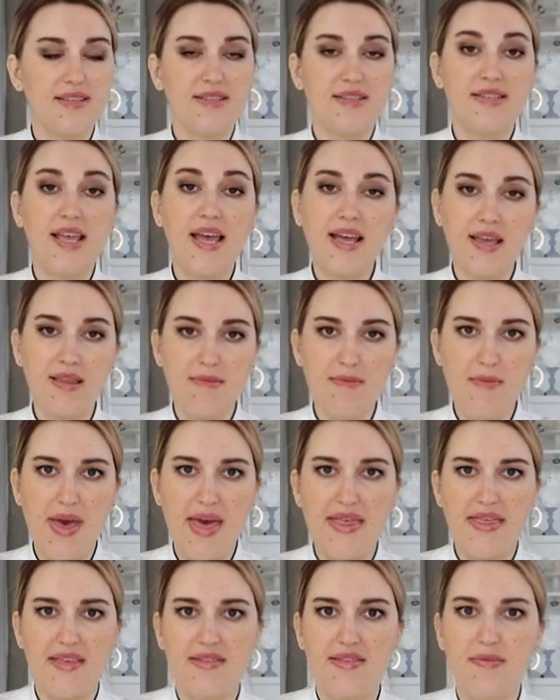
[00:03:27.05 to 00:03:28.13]
Second
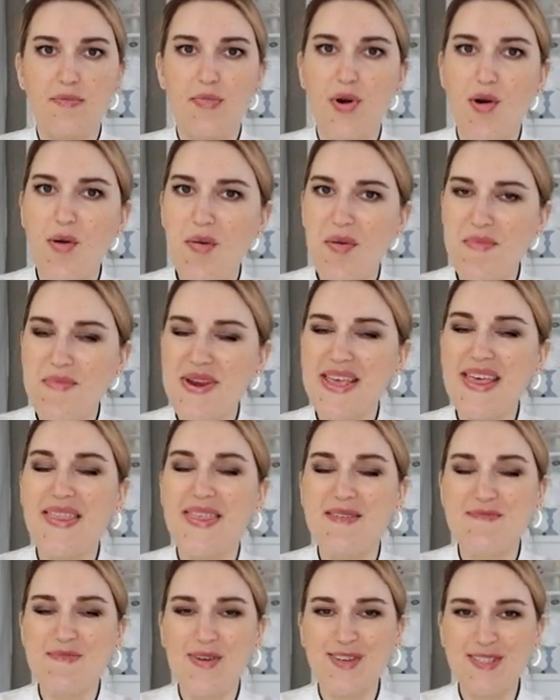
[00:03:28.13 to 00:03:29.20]
method, probably
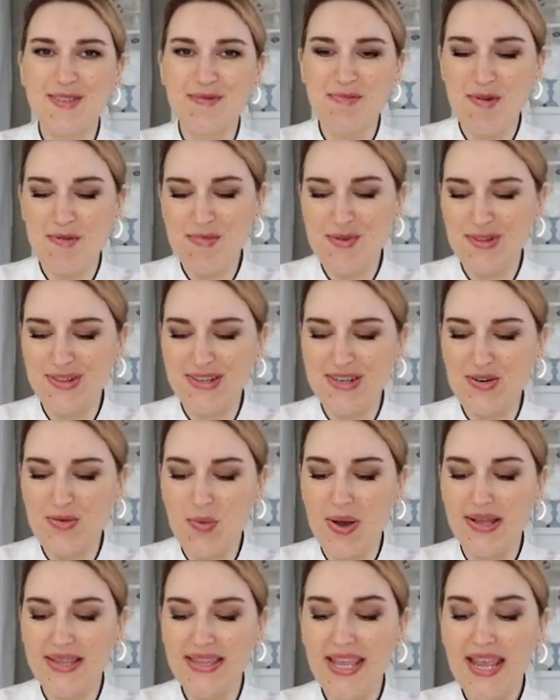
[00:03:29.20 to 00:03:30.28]
the most popular
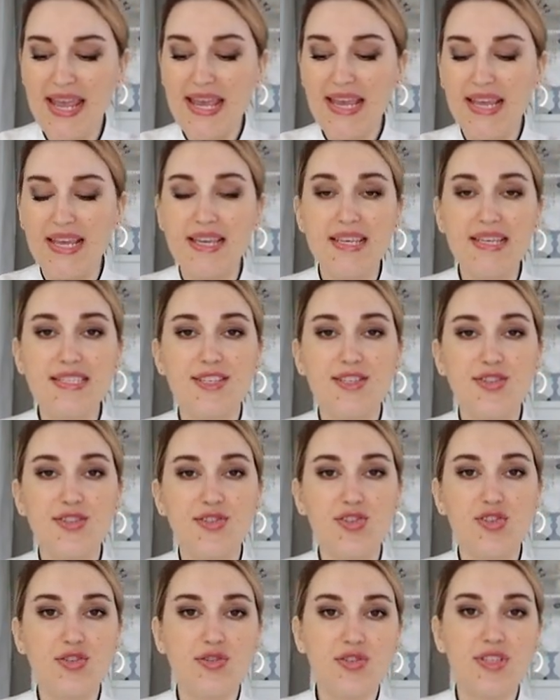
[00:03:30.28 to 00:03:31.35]
one, is
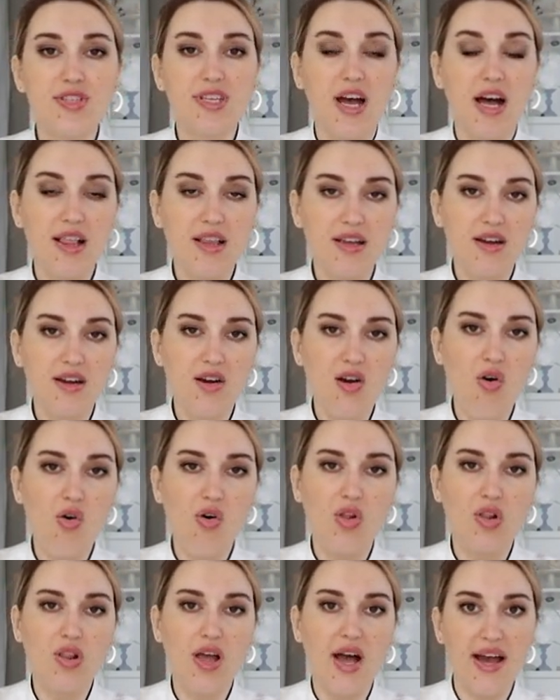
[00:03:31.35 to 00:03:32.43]
to use
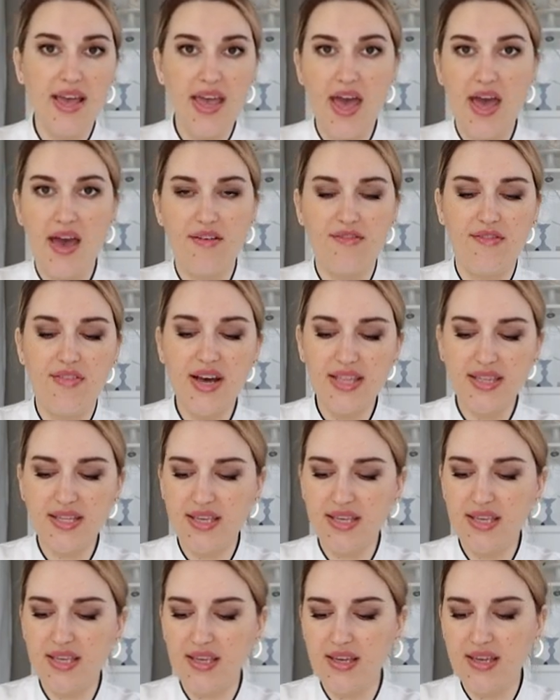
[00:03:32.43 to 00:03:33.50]
alcohol. I have
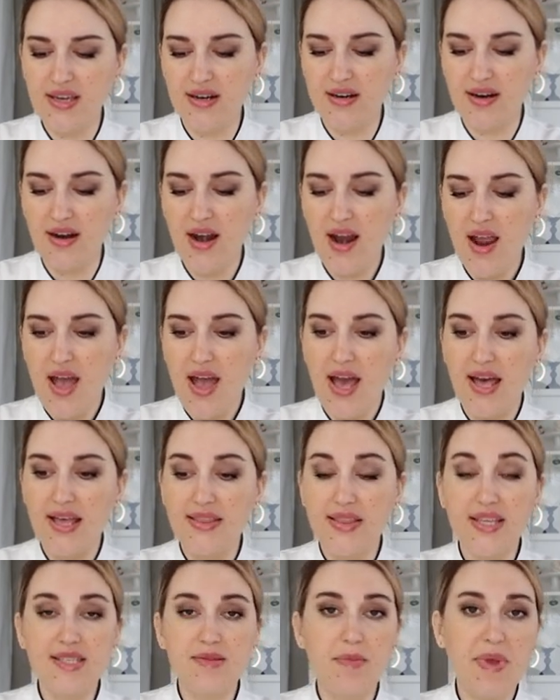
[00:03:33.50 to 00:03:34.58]
vodka here,
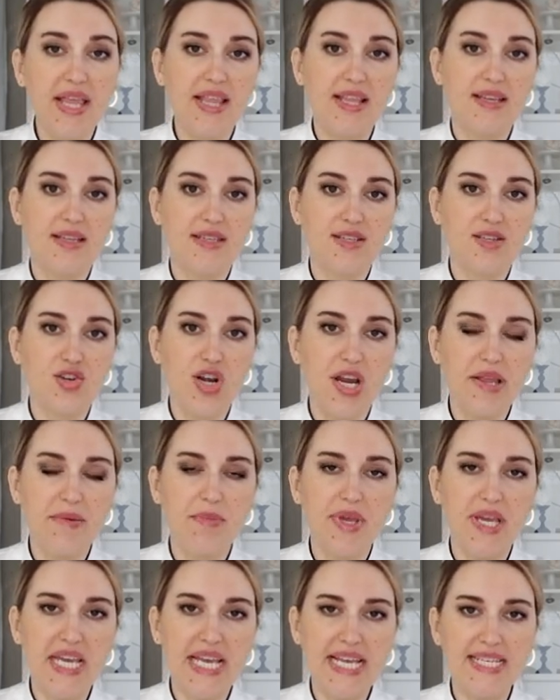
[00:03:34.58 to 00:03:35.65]
and this method is great
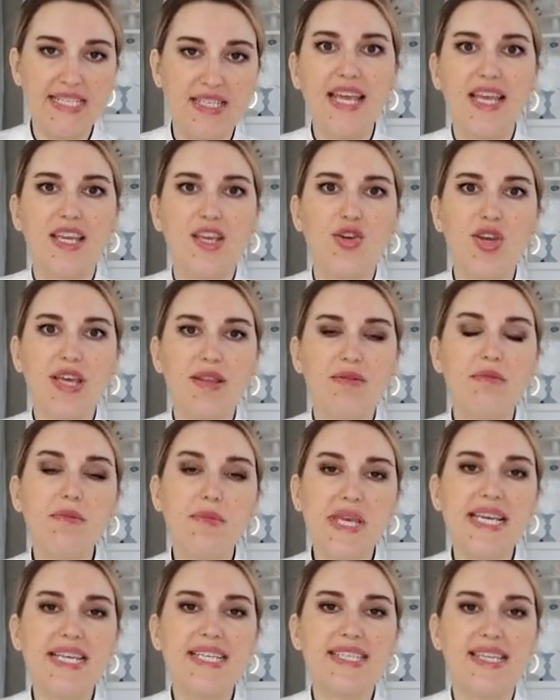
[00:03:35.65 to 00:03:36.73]
because you can
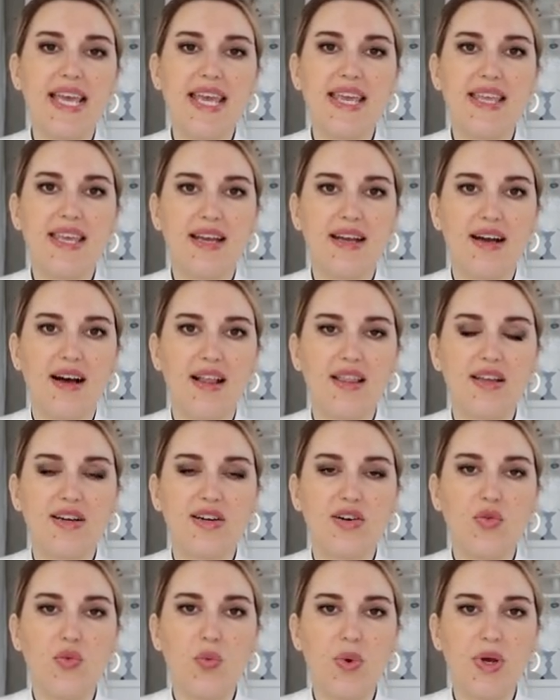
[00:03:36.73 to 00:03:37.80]
mix any
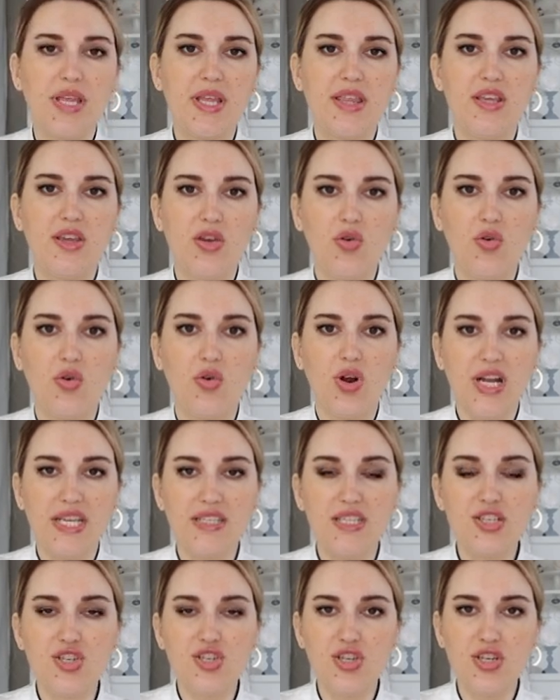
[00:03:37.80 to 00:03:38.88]
color with your
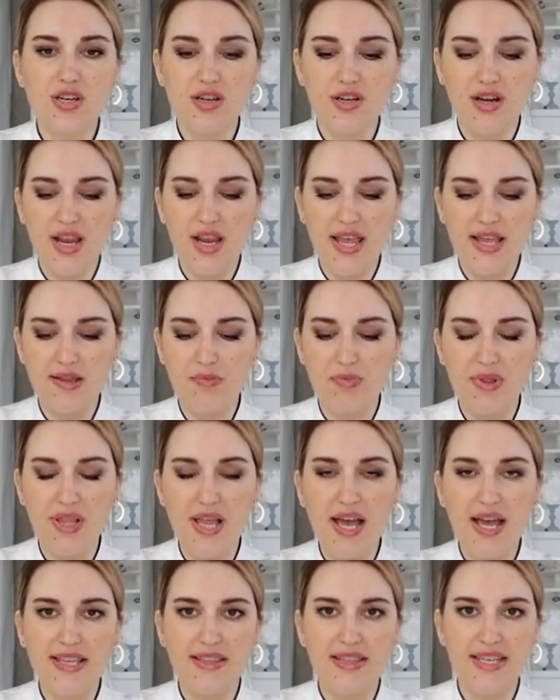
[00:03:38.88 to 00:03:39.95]
conditioner and
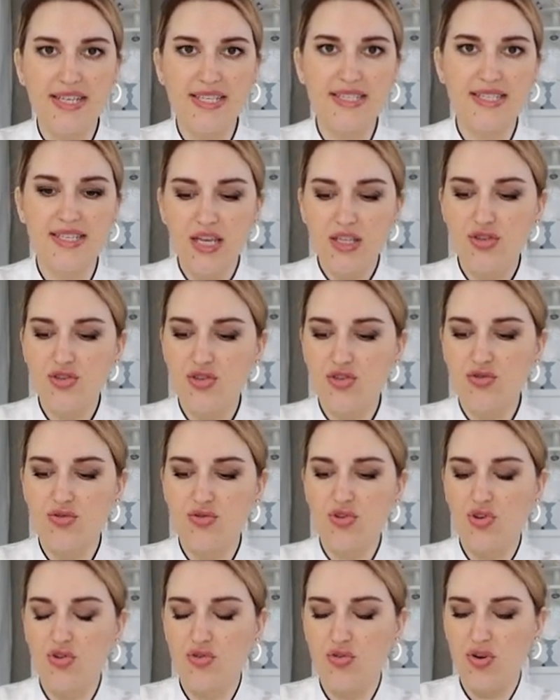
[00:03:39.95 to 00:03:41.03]
apply this to
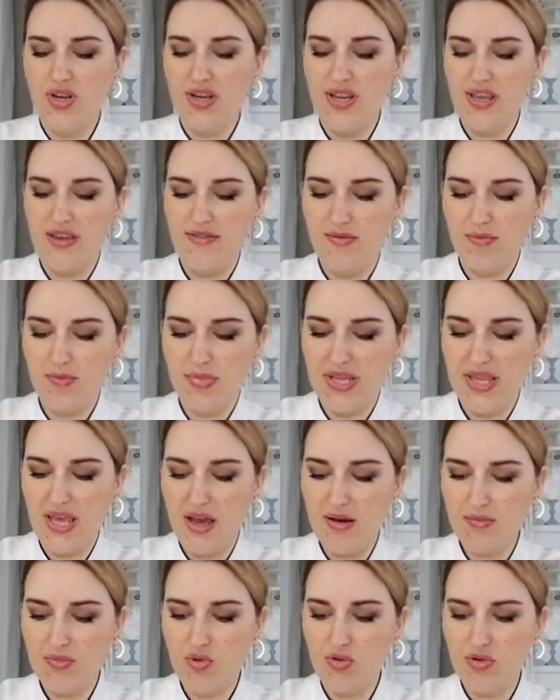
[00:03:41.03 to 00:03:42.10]
your leaf. But
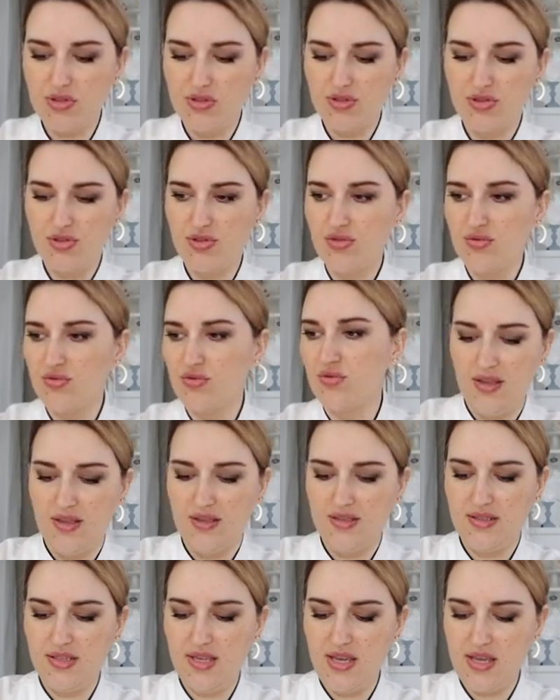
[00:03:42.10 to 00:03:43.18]
I'm going to
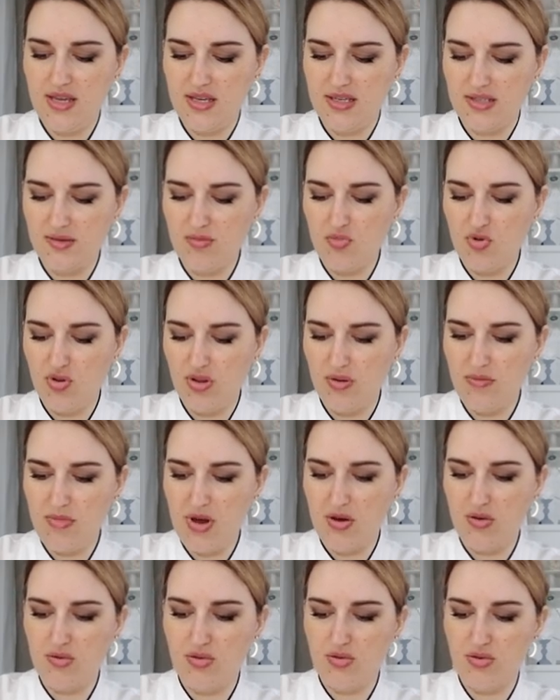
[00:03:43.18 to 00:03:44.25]
take a small
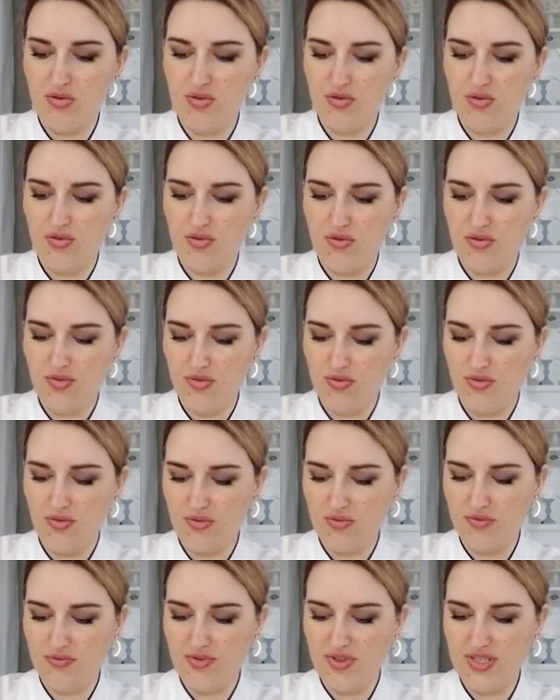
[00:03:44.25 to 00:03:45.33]
amount
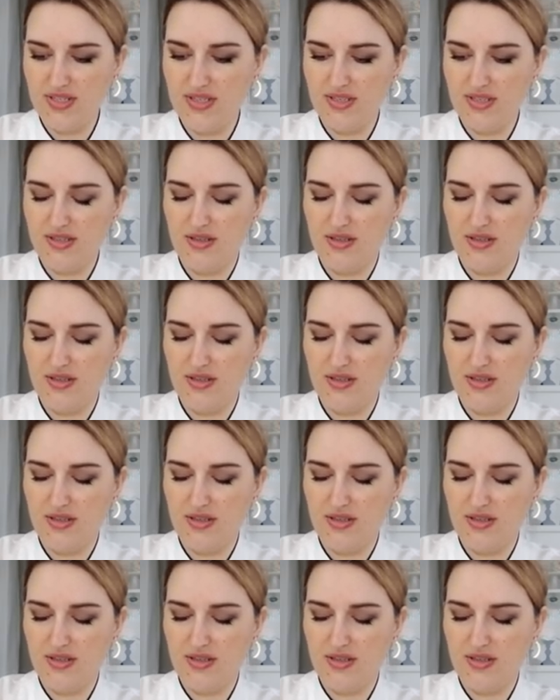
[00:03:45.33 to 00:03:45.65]
of this